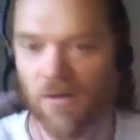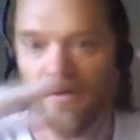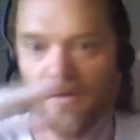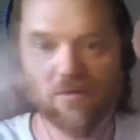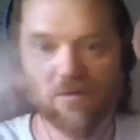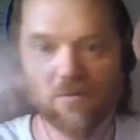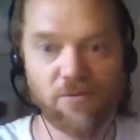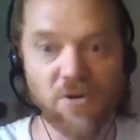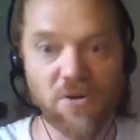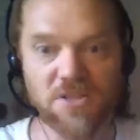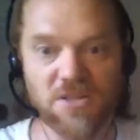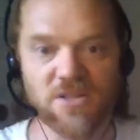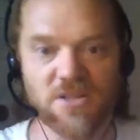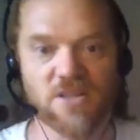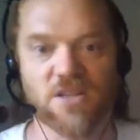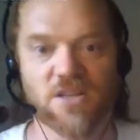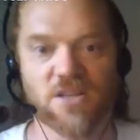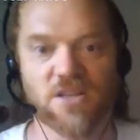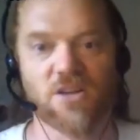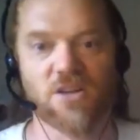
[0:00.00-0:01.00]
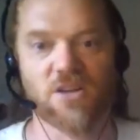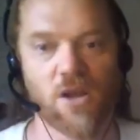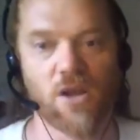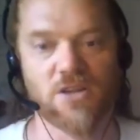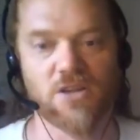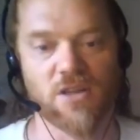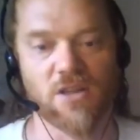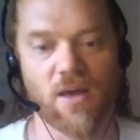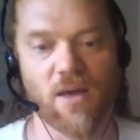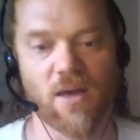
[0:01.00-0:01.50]
for instance, the
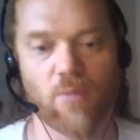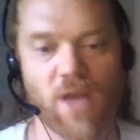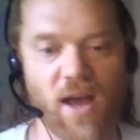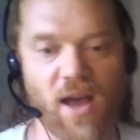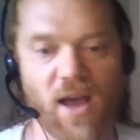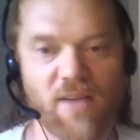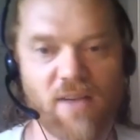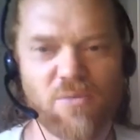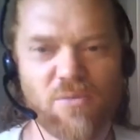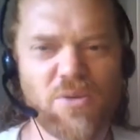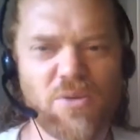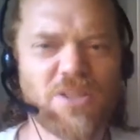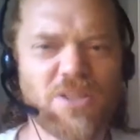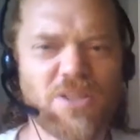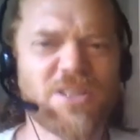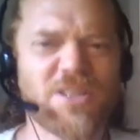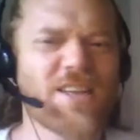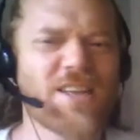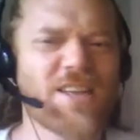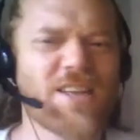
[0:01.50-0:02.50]
technology that we have, which is